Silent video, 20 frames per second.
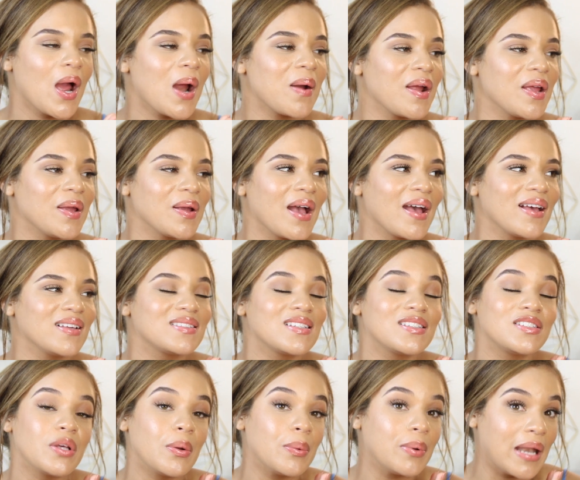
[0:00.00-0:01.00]
All right, you guys,
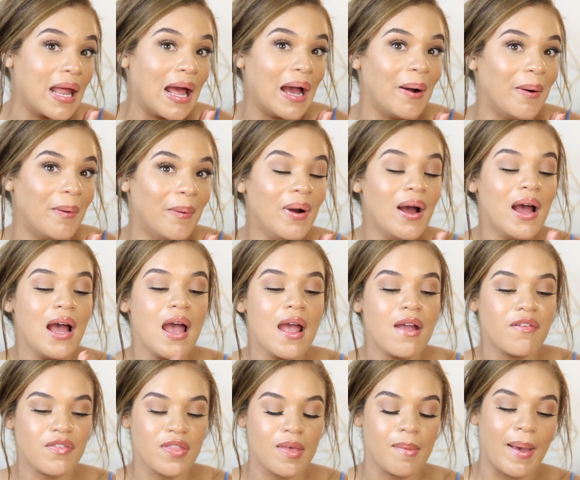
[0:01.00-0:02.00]
so now
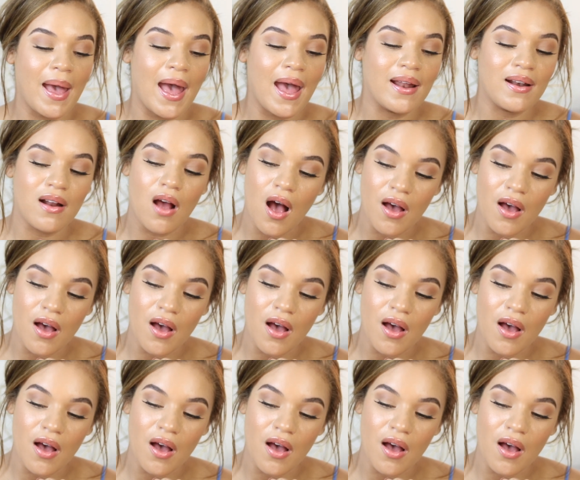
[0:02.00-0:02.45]
for the bad.